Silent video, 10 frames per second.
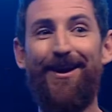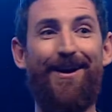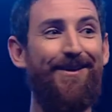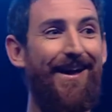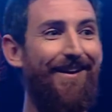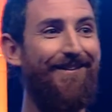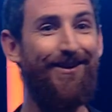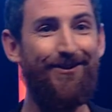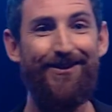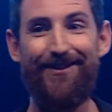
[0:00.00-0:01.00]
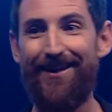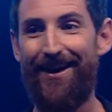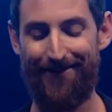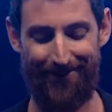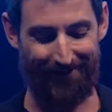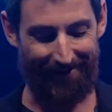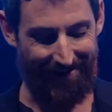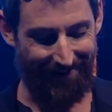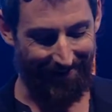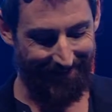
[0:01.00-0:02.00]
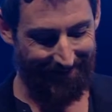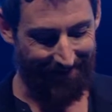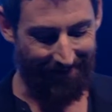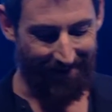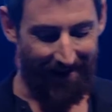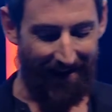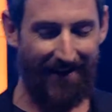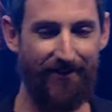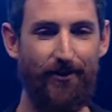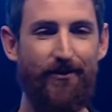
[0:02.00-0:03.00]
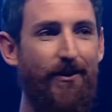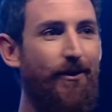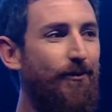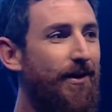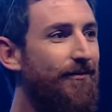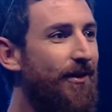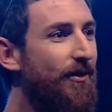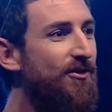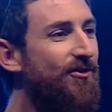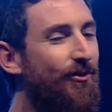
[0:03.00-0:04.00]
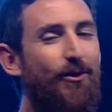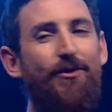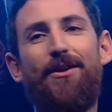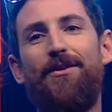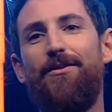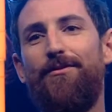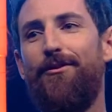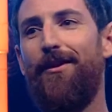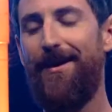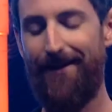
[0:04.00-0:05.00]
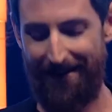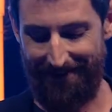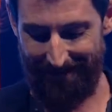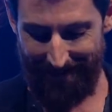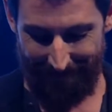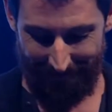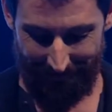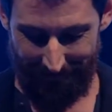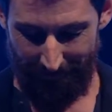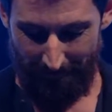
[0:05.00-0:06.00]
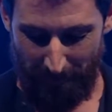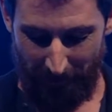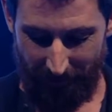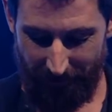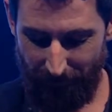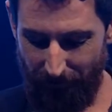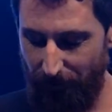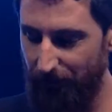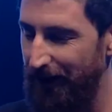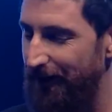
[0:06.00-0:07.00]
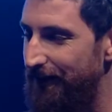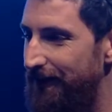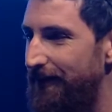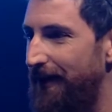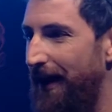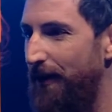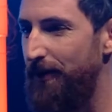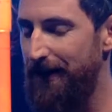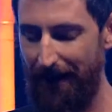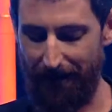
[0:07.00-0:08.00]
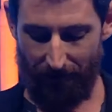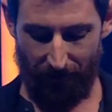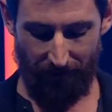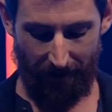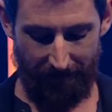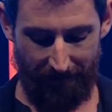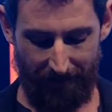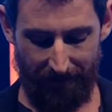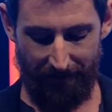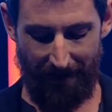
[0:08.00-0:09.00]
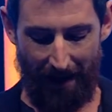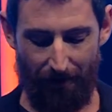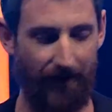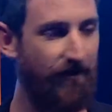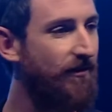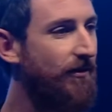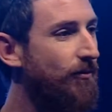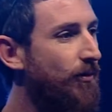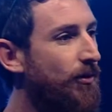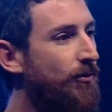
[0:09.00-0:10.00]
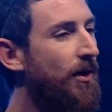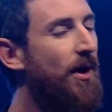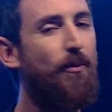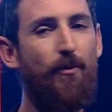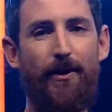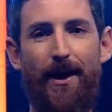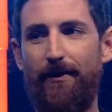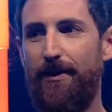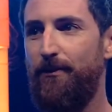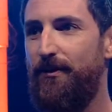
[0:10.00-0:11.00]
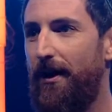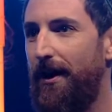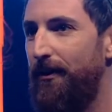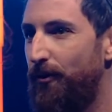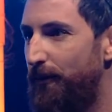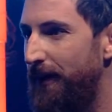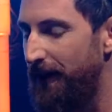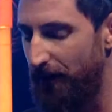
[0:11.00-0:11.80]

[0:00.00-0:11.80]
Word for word: know that, and we all do that with great gusto. And as a result, we've no shortage of great ideas the difficulty is how we get those ideas out into the world without them dying or being